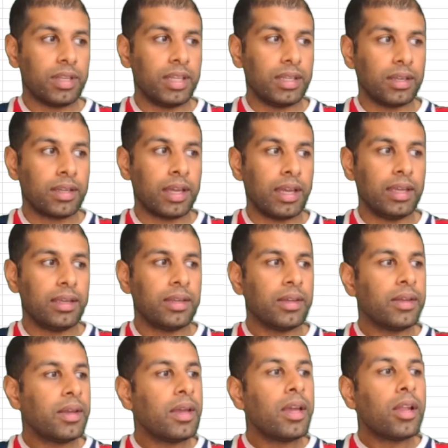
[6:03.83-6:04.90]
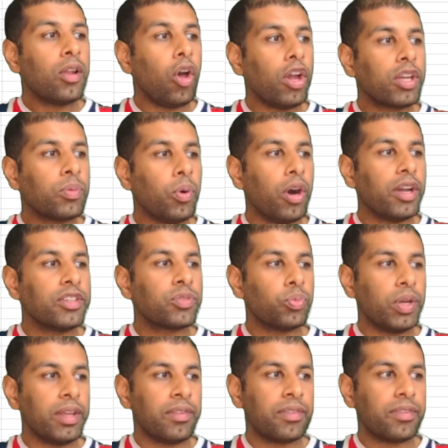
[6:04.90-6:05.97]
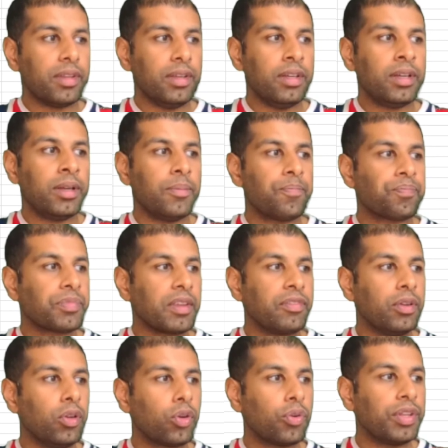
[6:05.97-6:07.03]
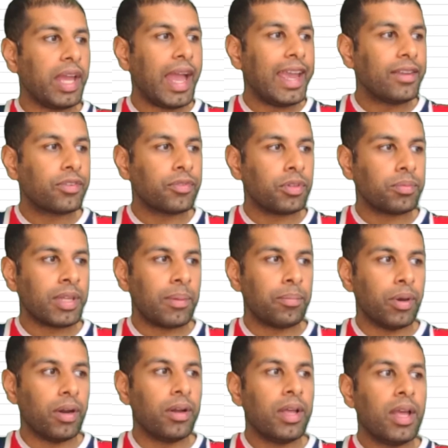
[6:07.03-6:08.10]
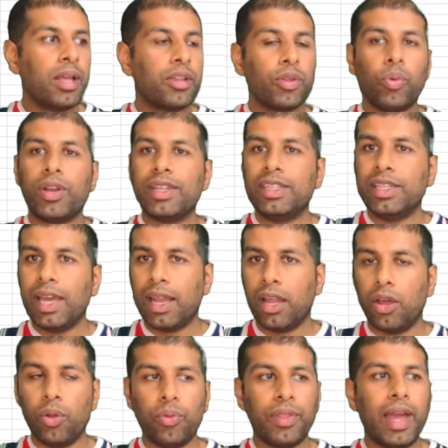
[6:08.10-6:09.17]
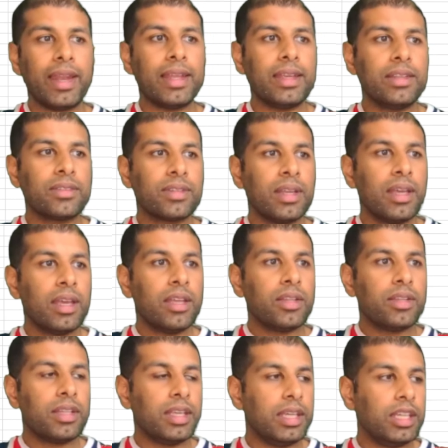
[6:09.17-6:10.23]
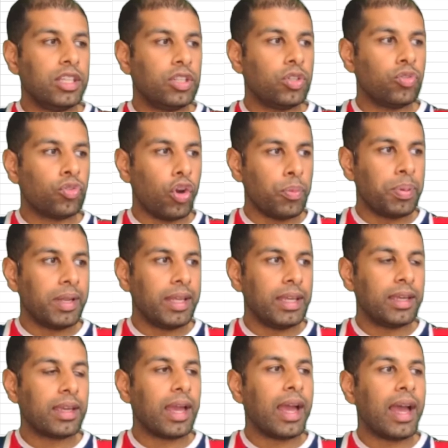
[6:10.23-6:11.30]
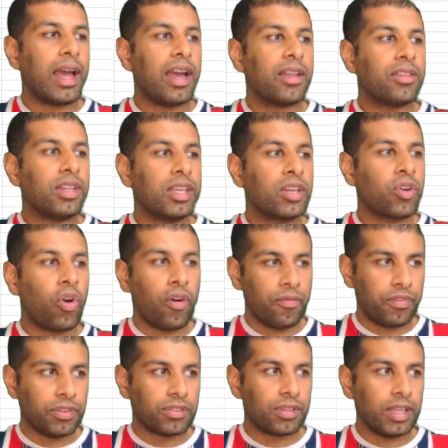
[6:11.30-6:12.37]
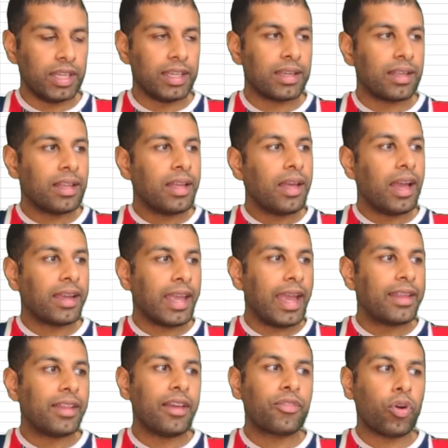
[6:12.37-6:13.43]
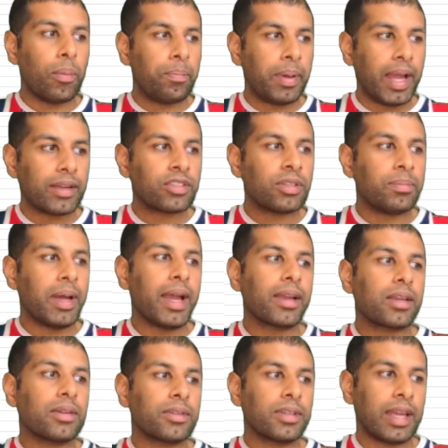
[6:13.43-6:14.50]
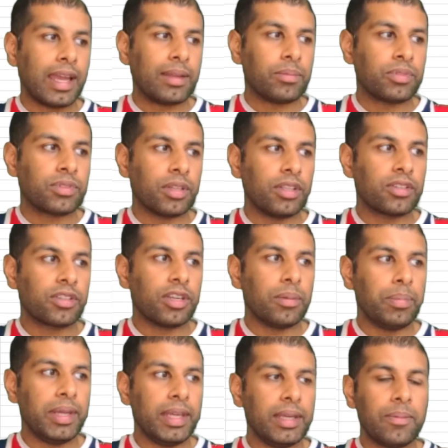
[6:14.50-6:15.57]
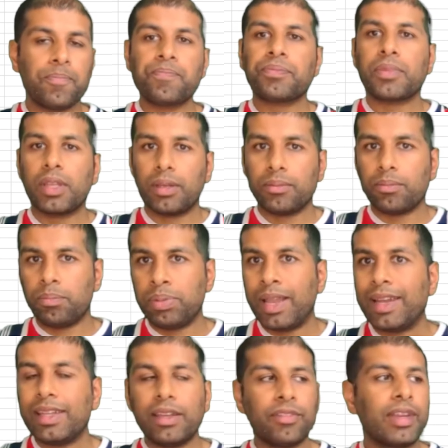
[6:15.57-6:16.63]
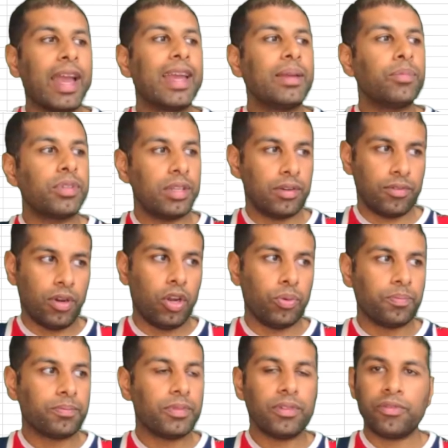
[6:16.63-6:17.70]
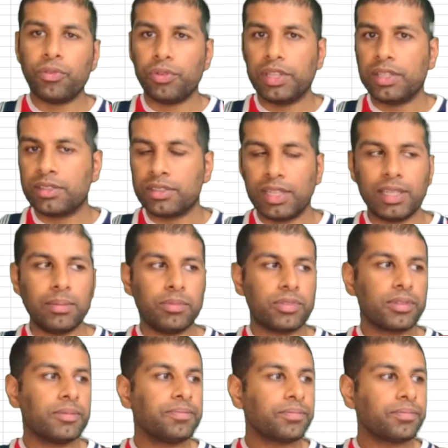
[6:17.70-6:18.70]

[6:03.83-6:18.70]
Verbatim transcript: League. Okay, likewise with if you look on the eighth of September, the one in yellow, that is the Europa League and the Conference League. Again, they've got back-to-back games, so there's going to be plenty of games in a row for these teams,